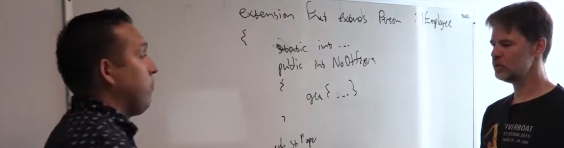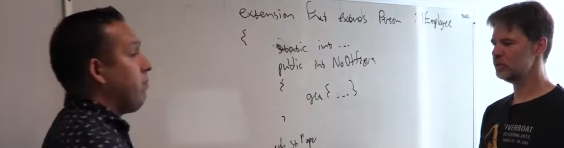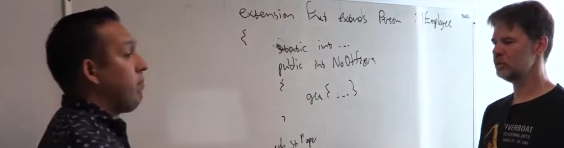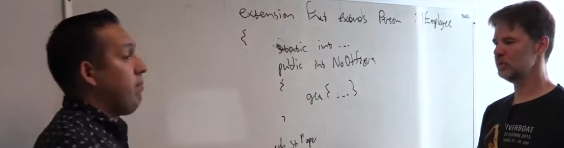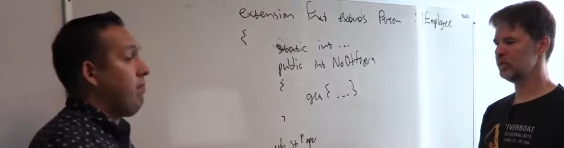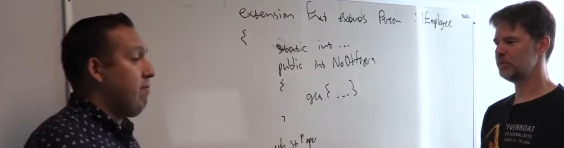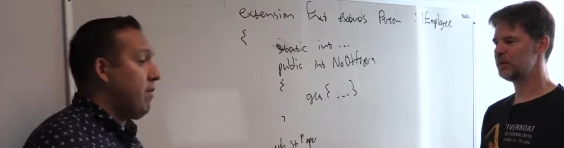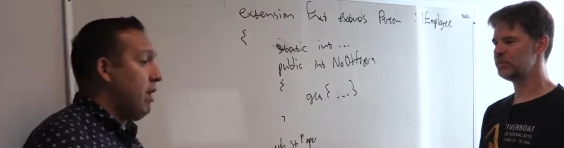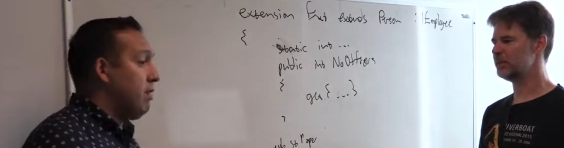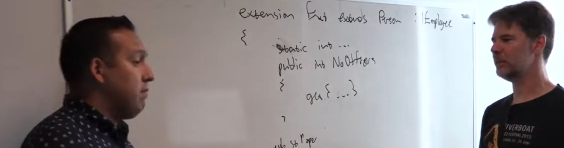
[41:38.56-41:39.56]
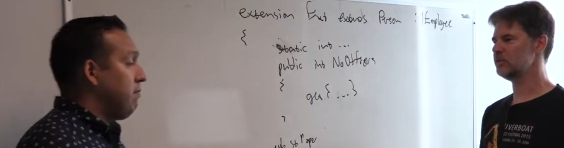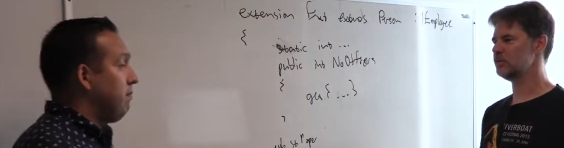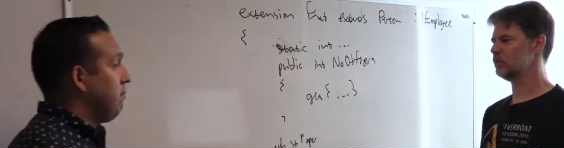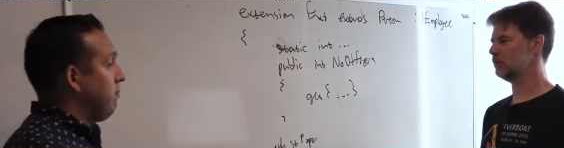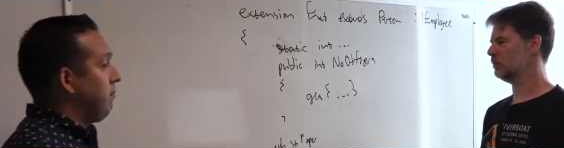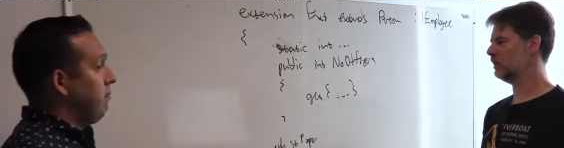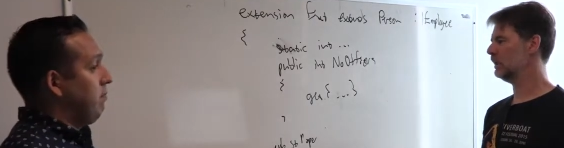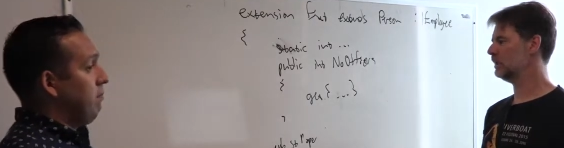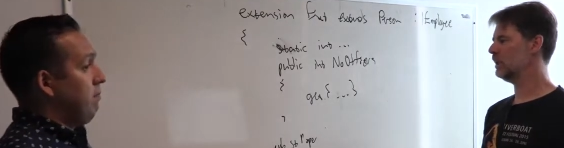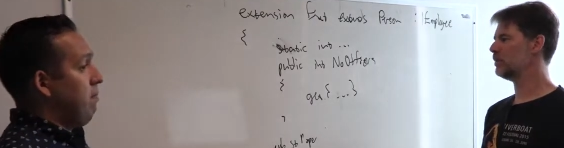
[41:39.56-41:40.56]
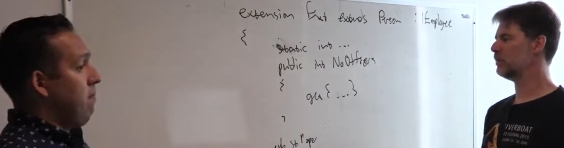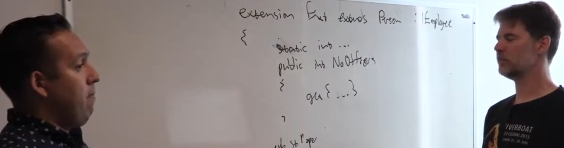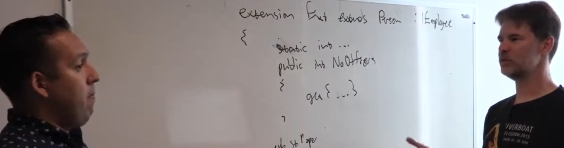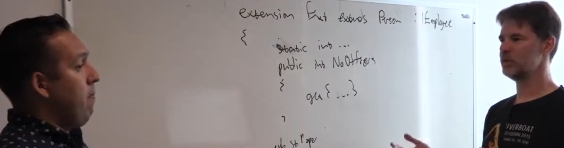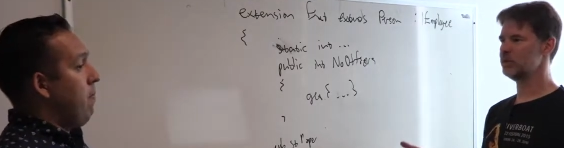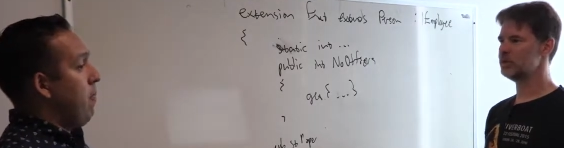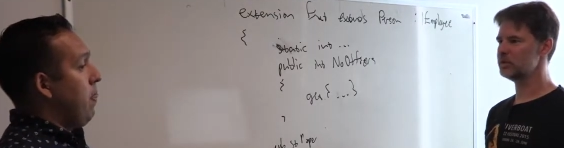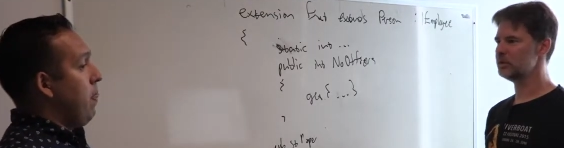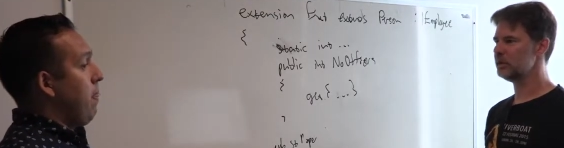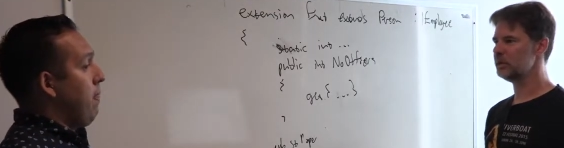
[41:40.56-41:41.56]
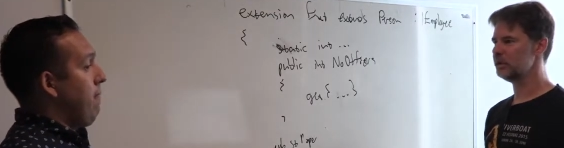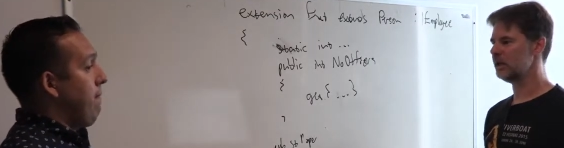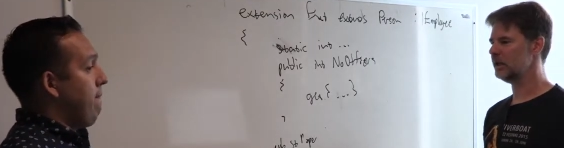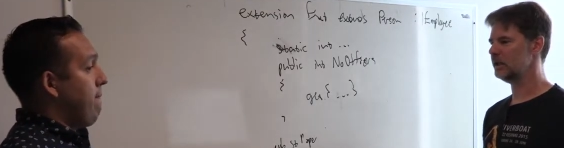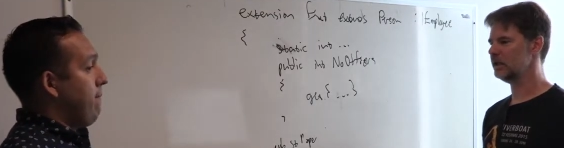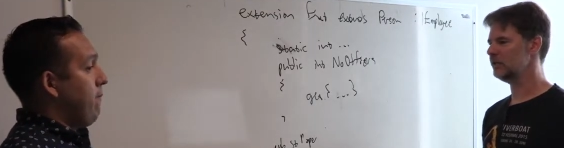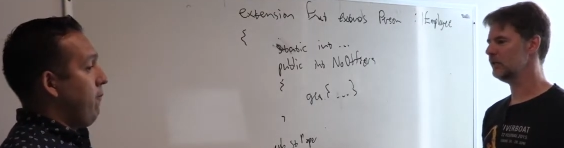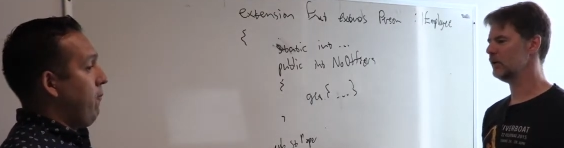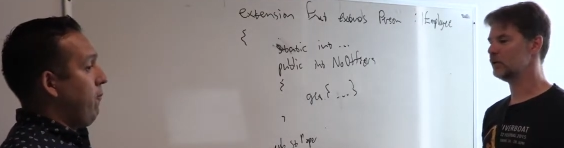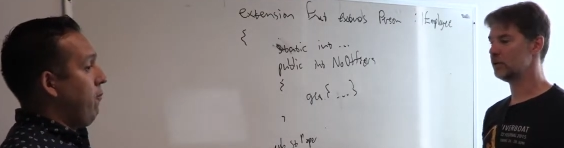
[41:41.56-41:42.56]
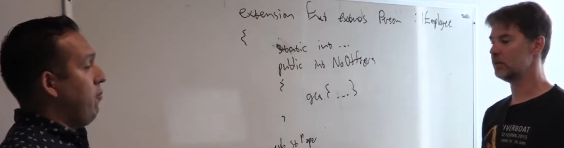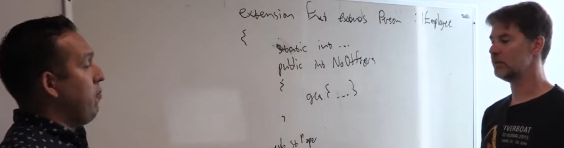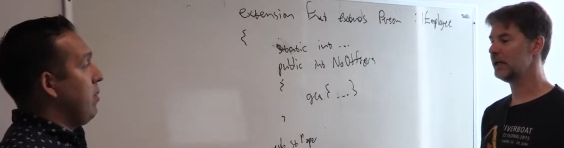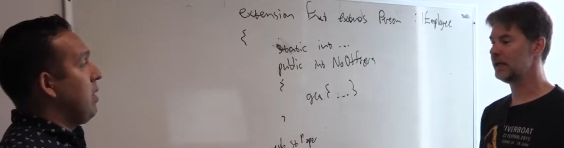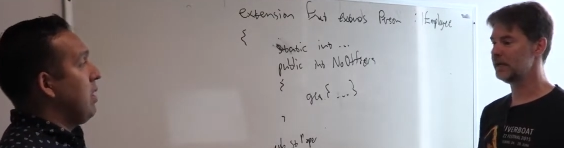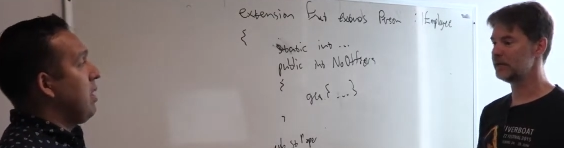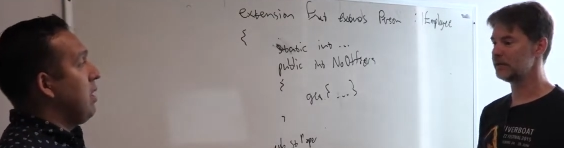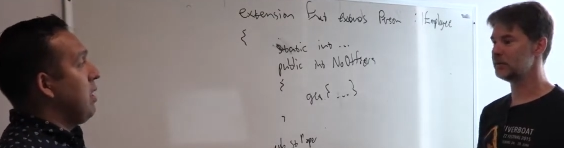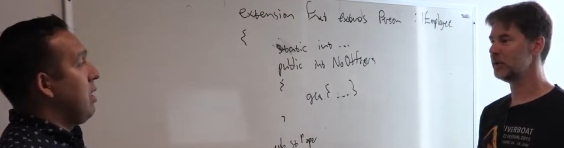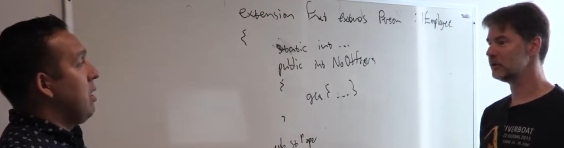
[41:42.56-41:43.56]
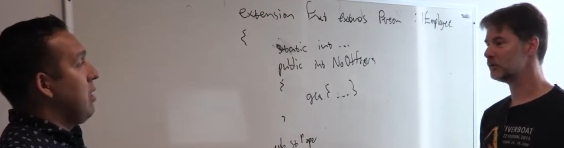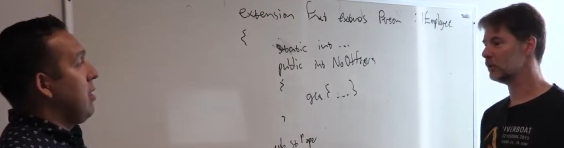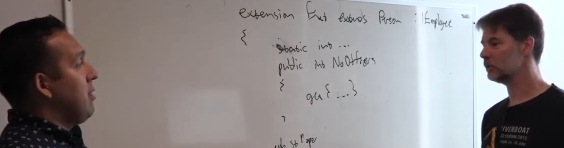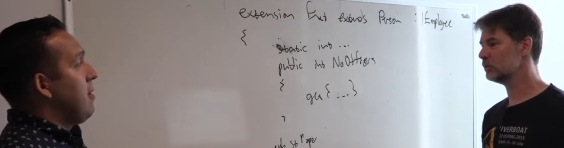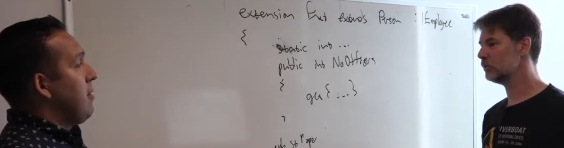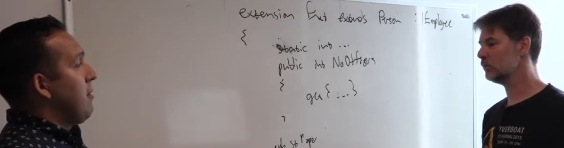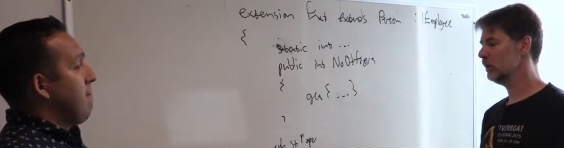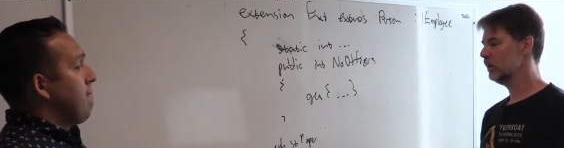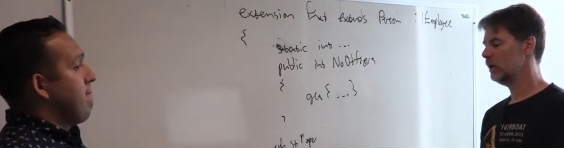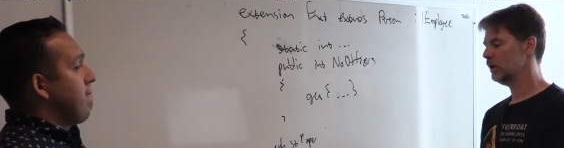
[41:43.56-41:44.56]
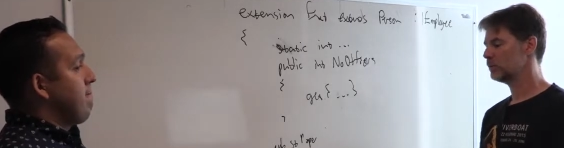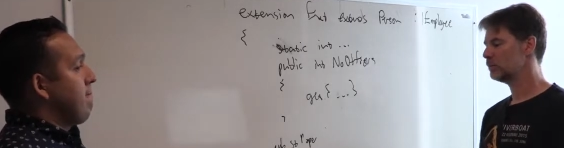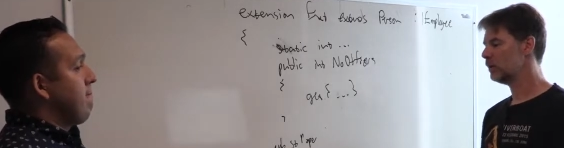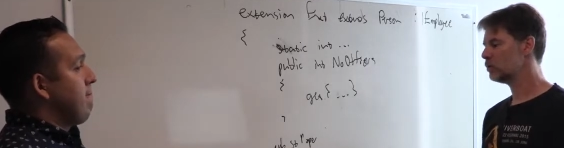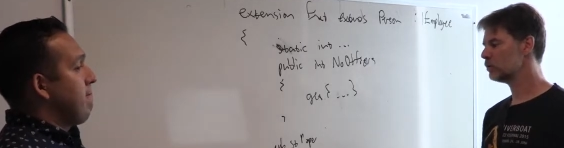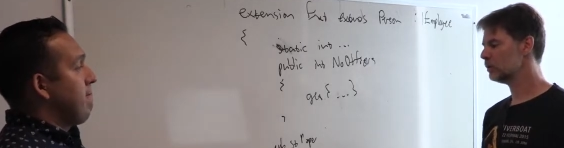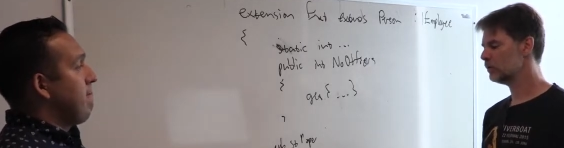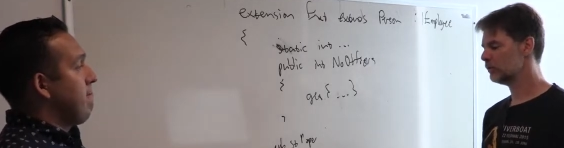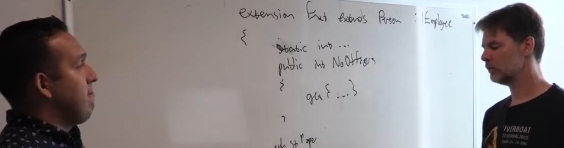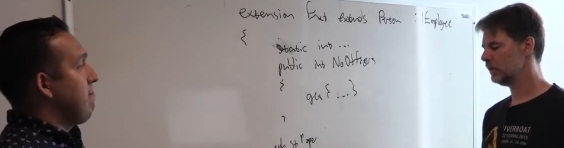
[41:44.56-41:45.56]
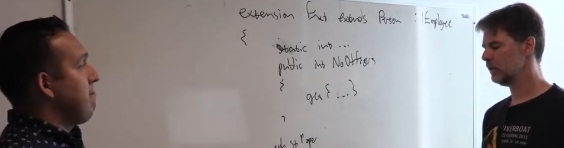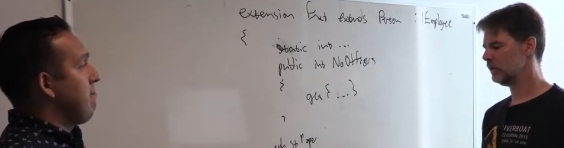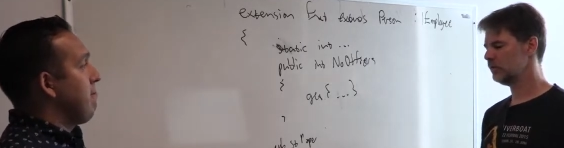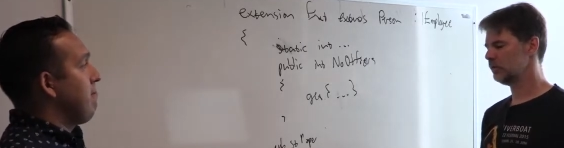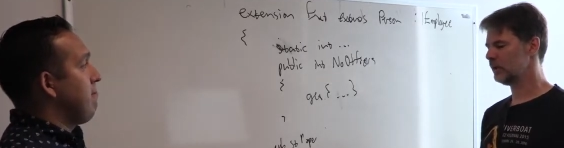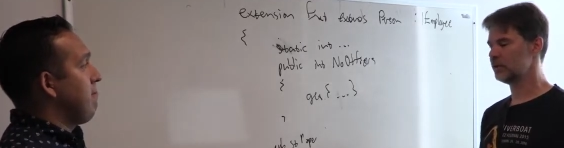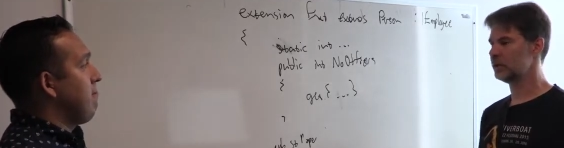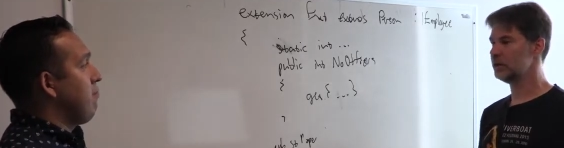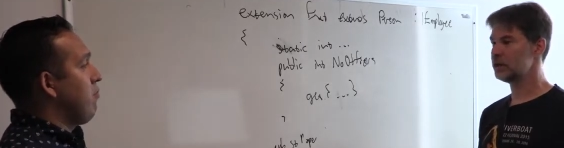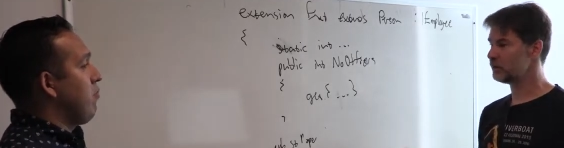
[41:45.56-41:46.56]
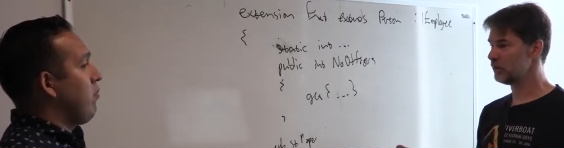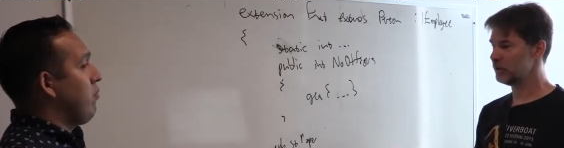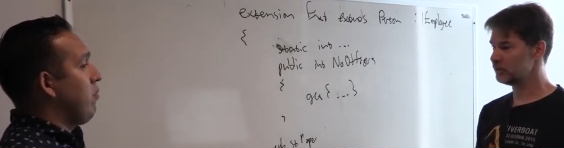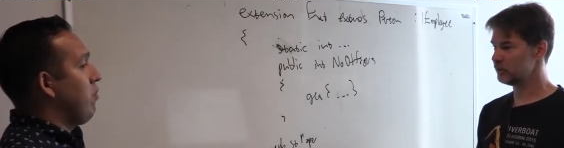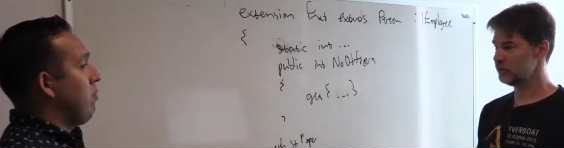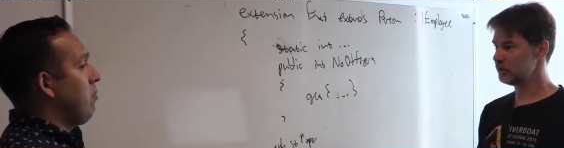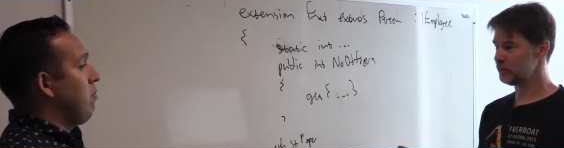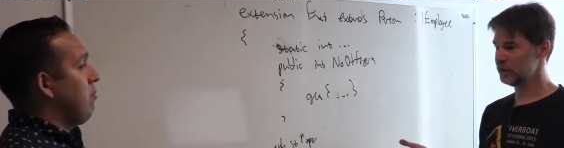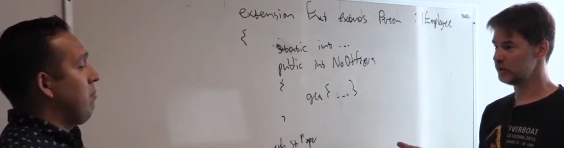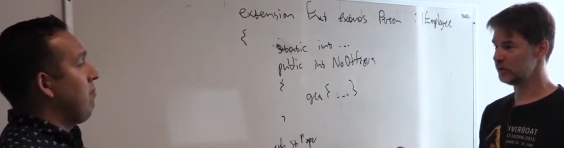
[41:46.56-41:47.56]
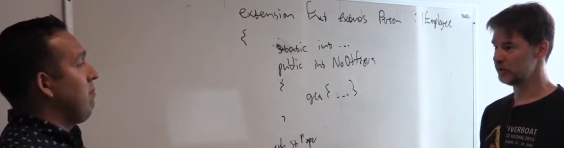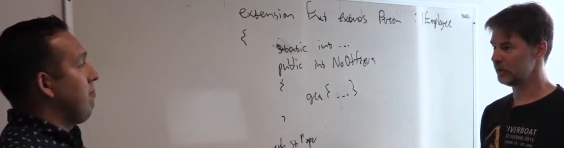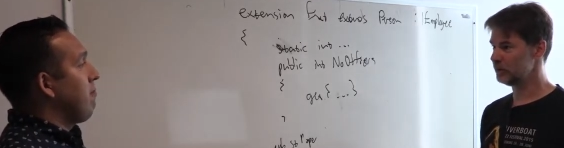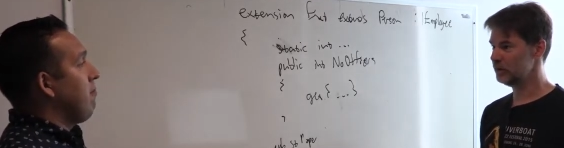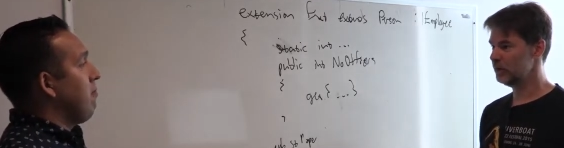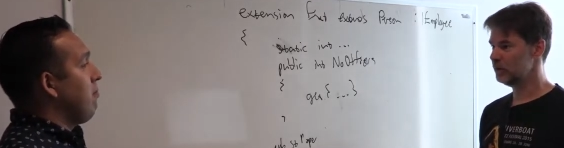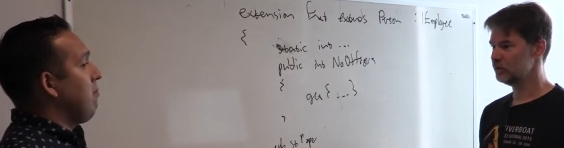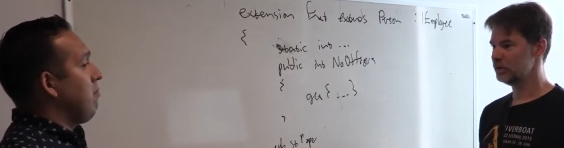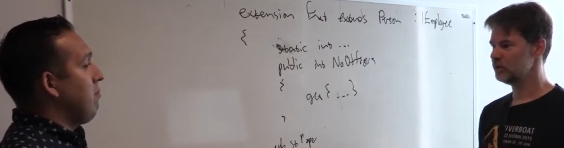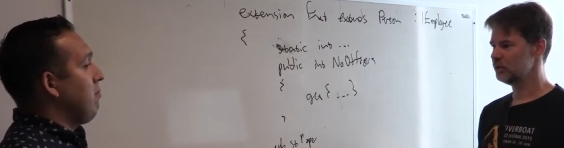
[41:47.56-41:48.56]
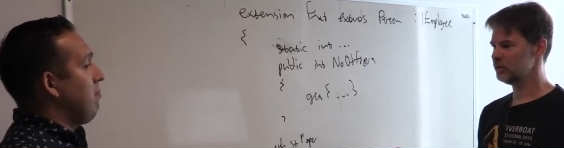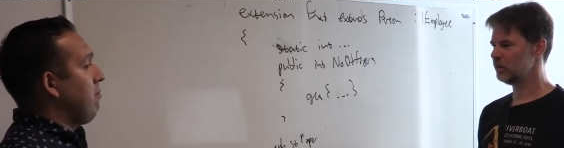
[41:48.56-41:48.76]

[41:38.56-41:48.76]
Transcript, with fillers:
Speaker 1: to the best place to keep up on what we're doing and see our current plans, our milestones, our proposals is our GitHub site for C Sharp language design, which is